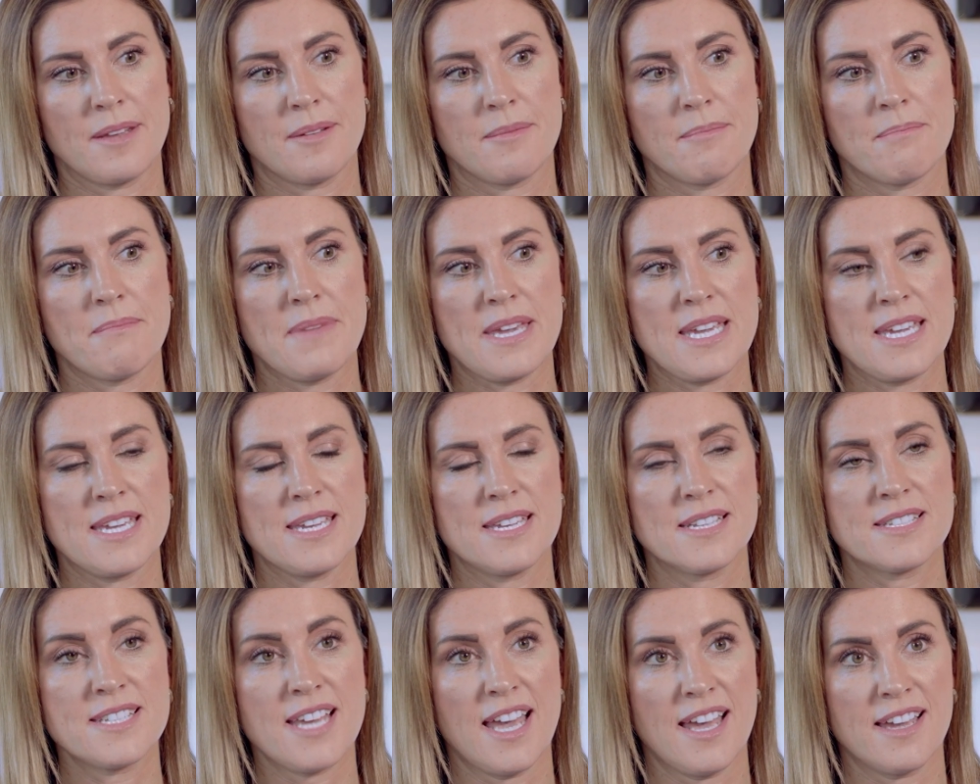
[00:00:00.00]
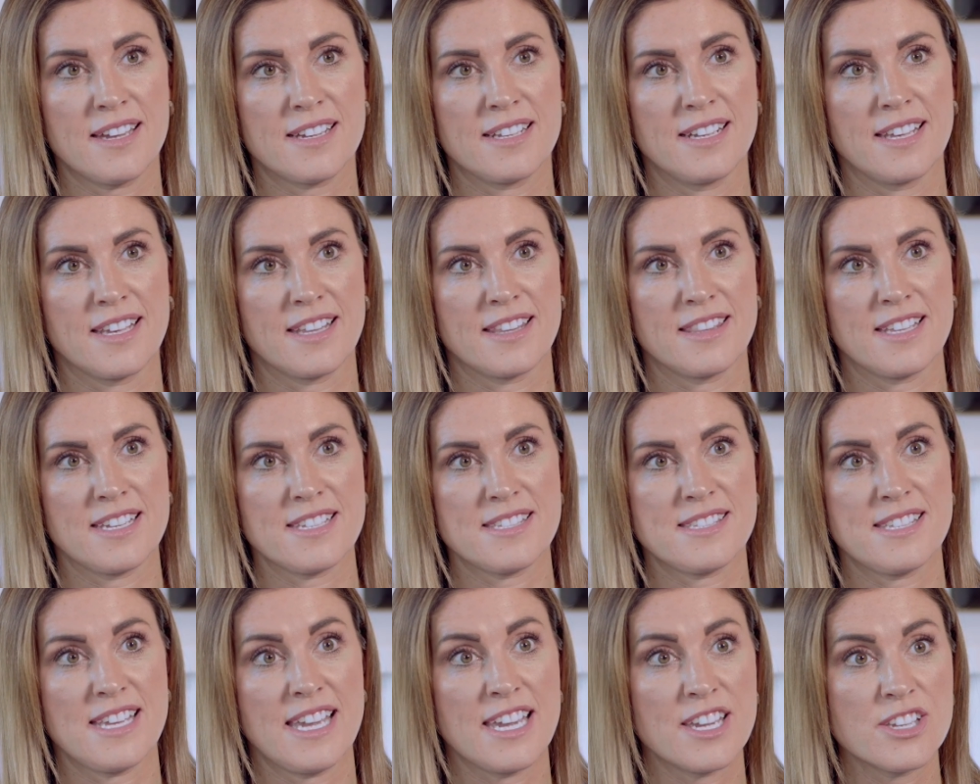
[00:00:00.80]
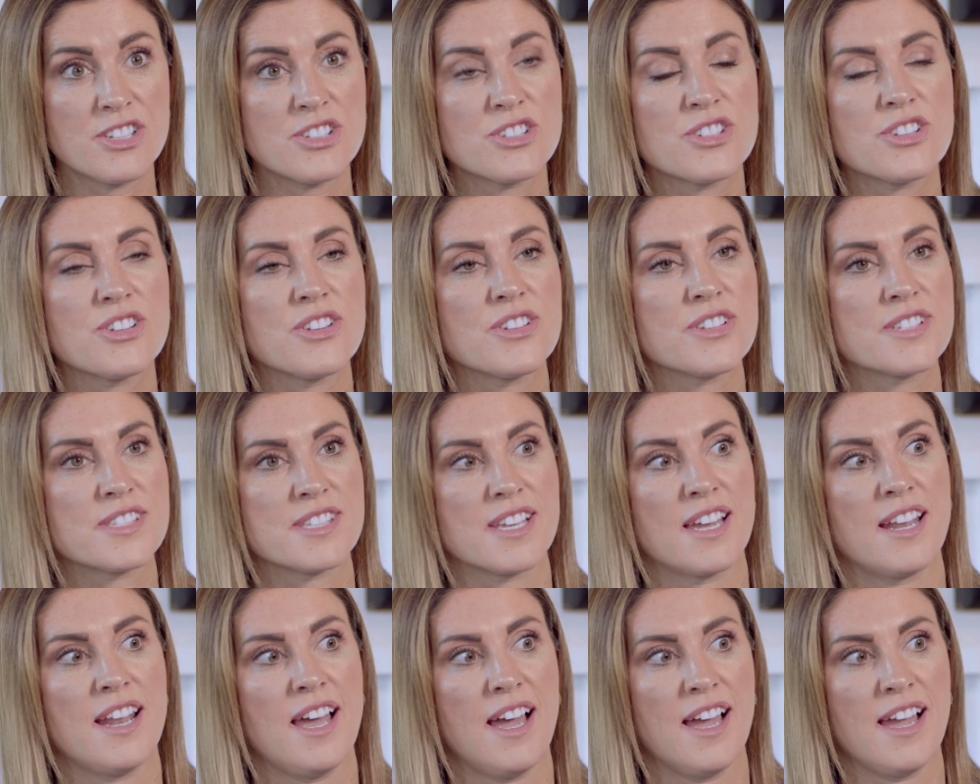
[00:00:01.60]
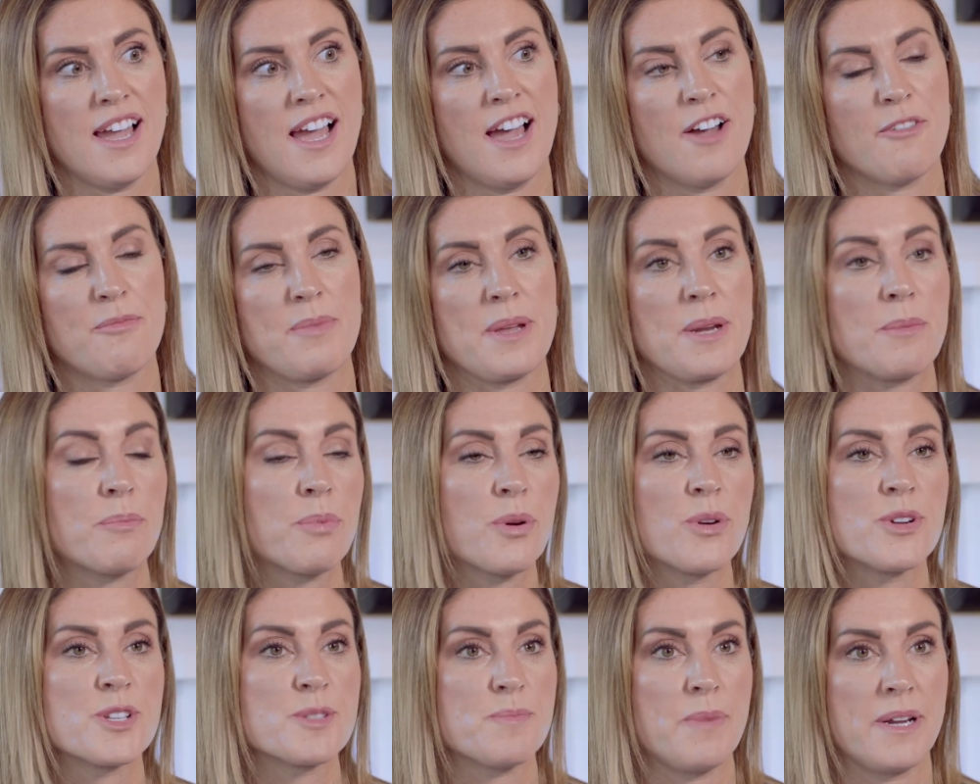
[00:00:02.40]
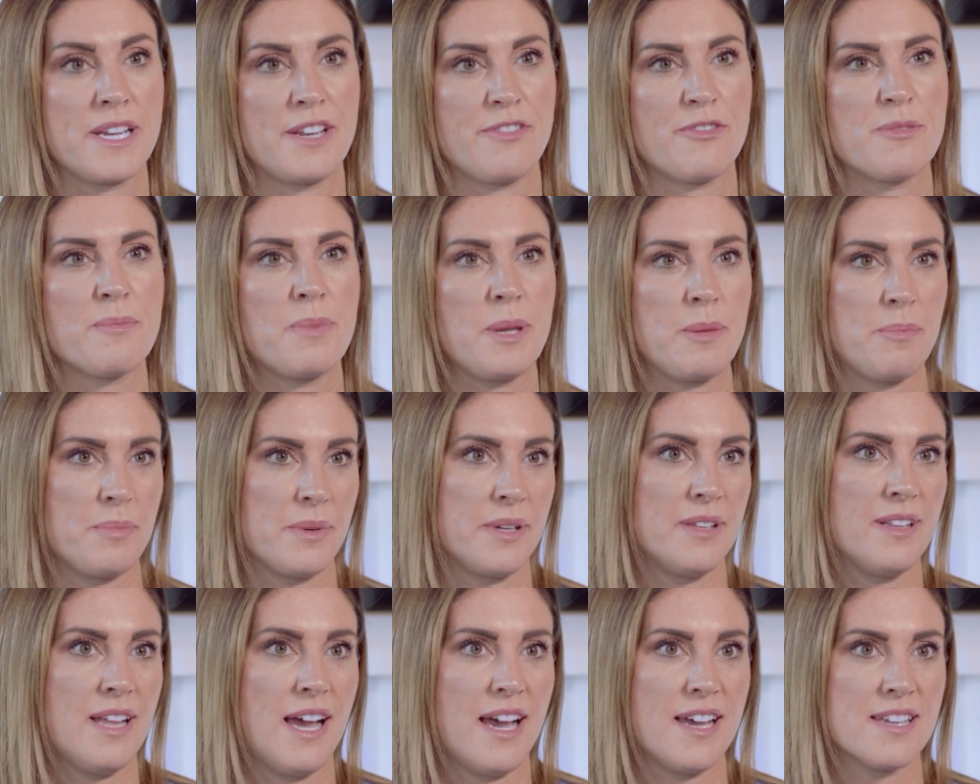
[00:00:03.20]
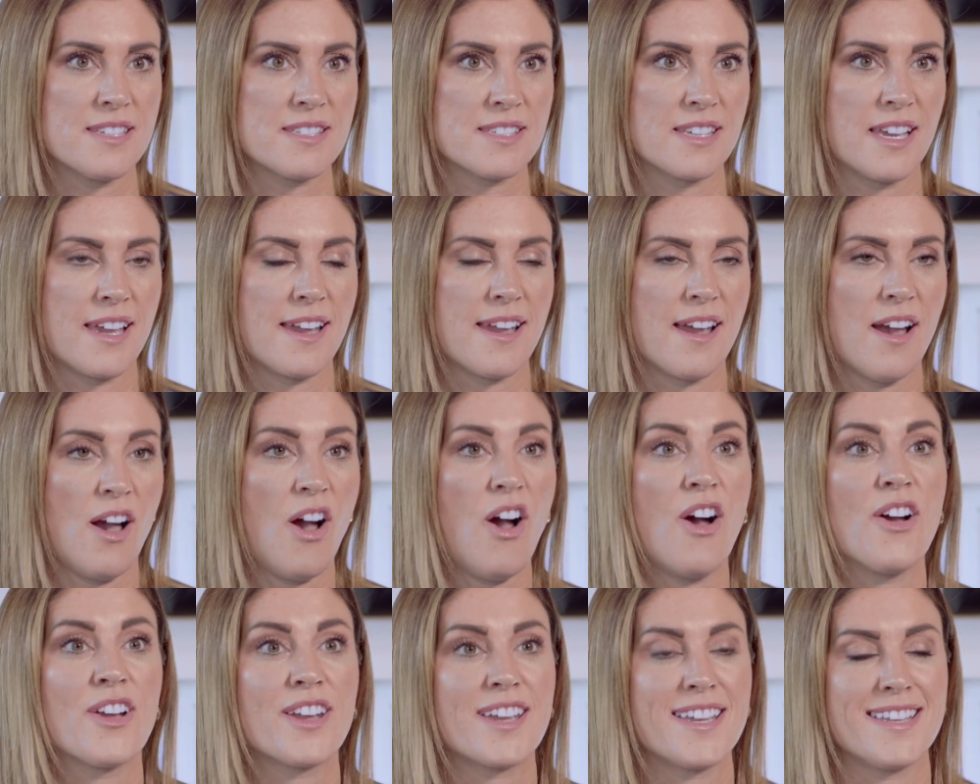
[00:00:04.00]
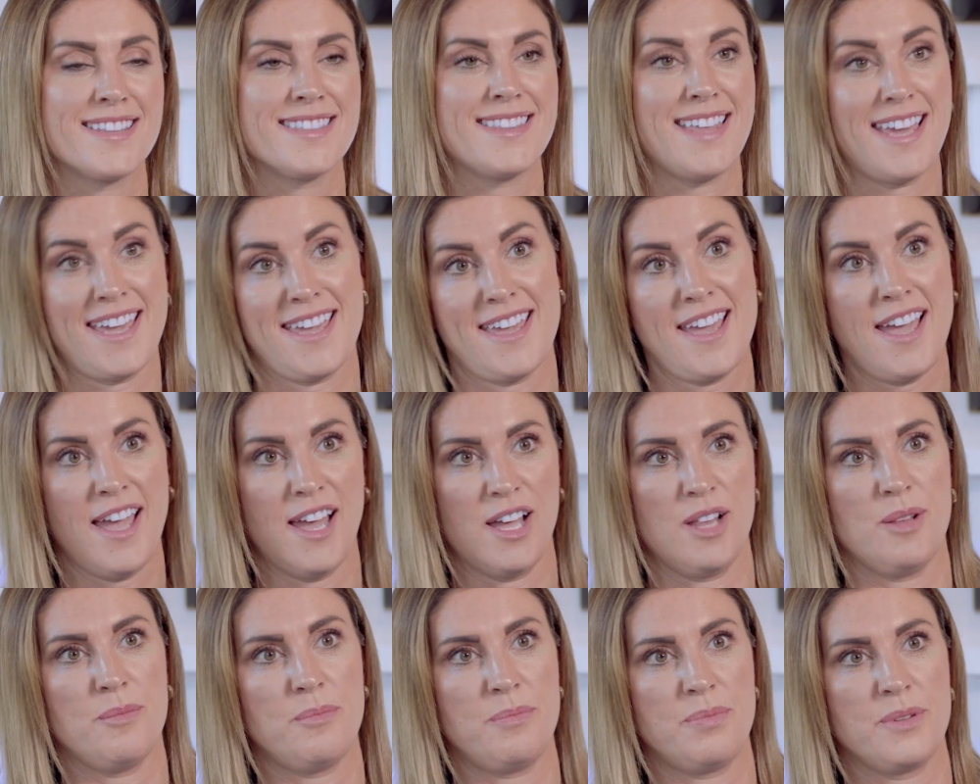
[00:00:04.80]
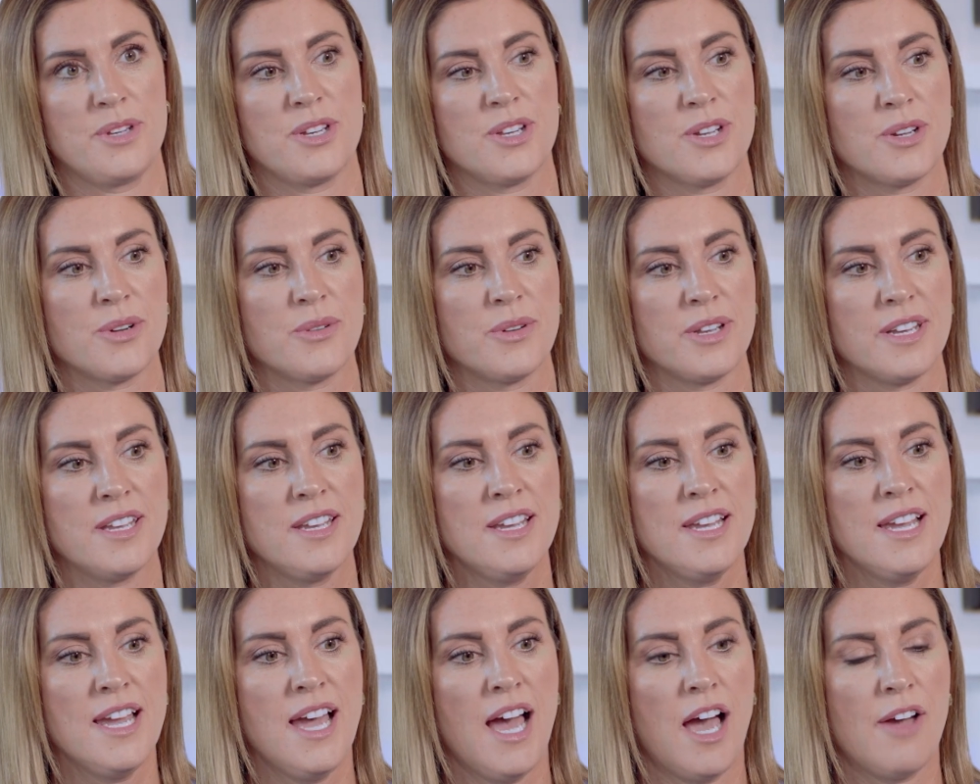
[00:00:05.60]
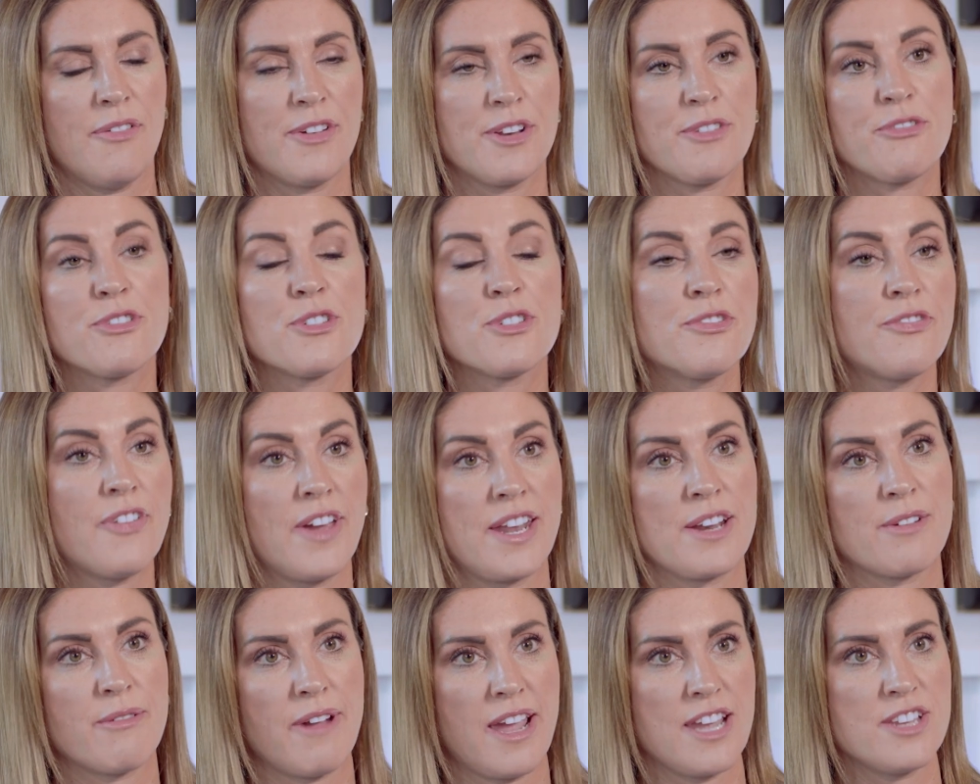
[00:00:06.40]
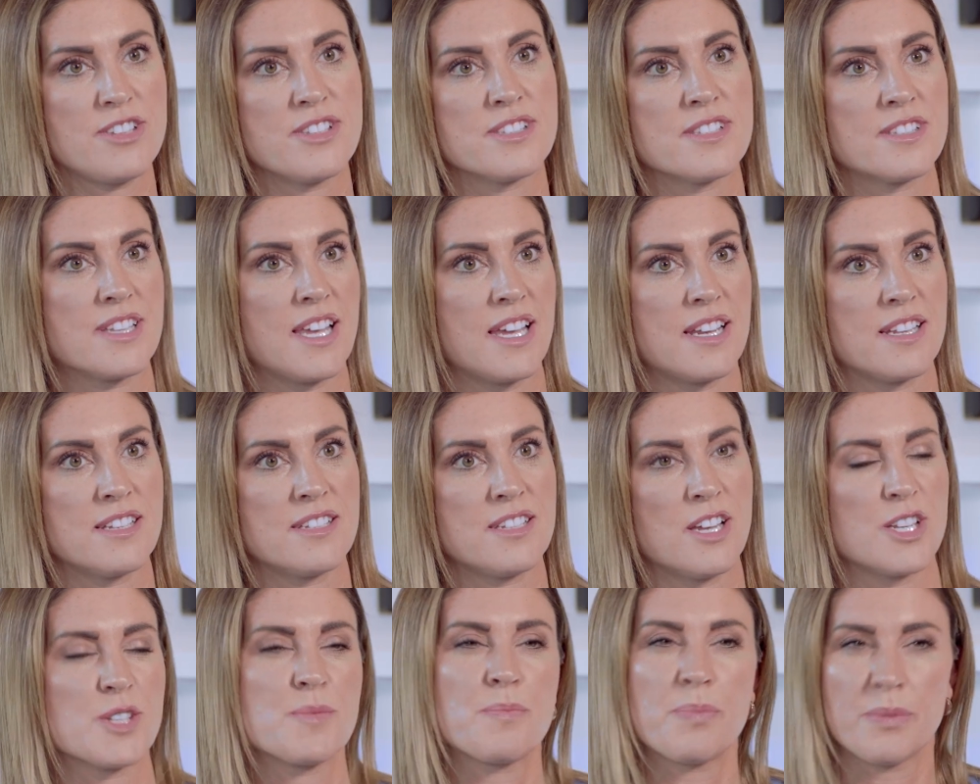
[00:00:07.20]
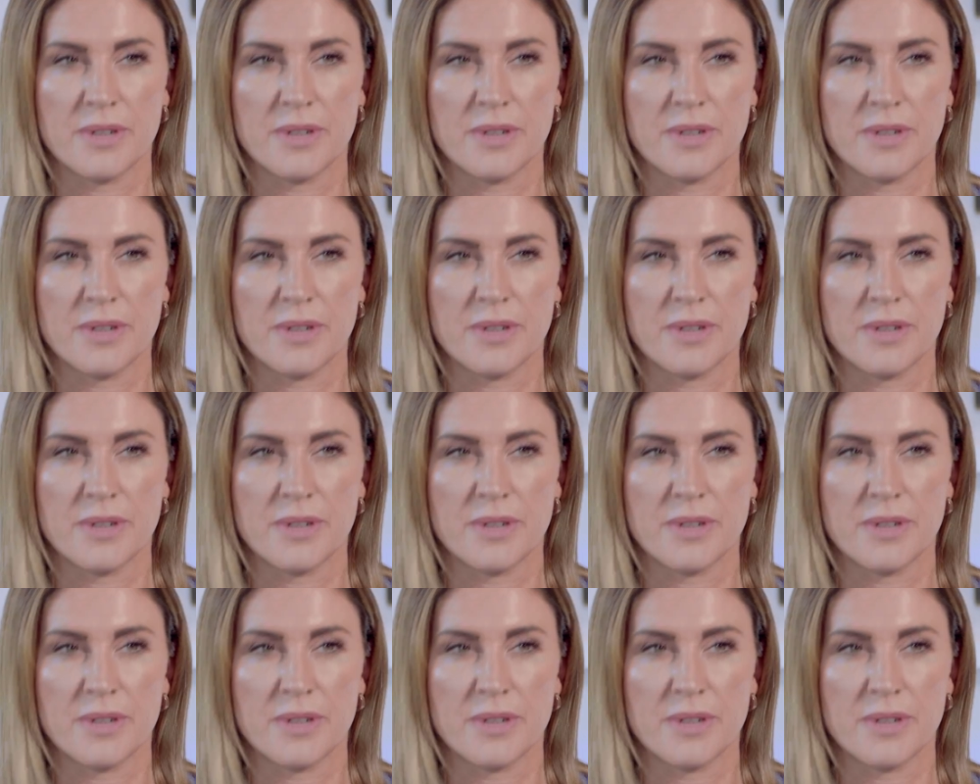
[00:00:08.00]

me tackling this issue is that I have been approached by different people asking how can they help, you know, and I've had a federations get in touch.